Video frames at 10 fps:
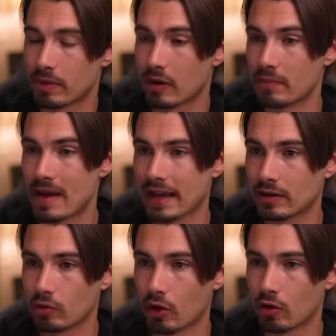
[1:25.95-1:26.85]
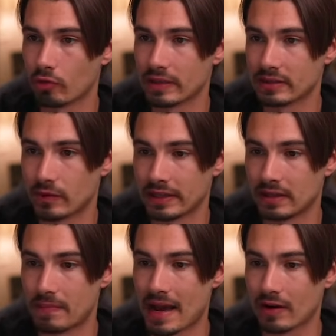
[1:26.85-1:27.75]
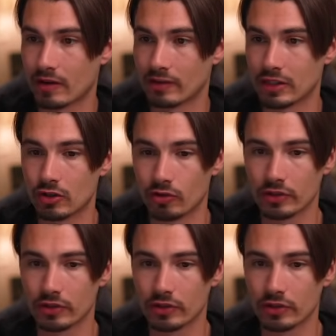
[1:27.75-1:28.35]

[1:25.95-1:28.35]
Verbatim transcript: but on a Mac, it will always run in the background here on